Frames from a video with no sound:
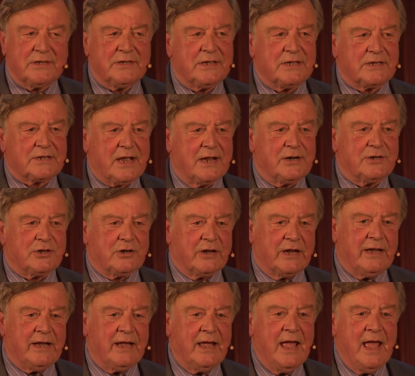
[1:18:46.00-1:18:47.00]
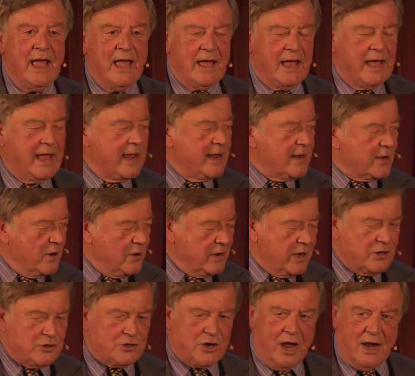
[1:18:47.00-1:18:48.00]
in this country,
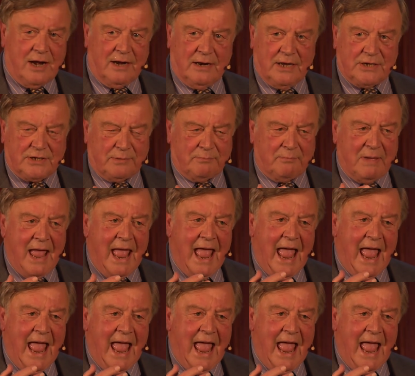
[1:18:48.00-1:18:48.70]
including journalism.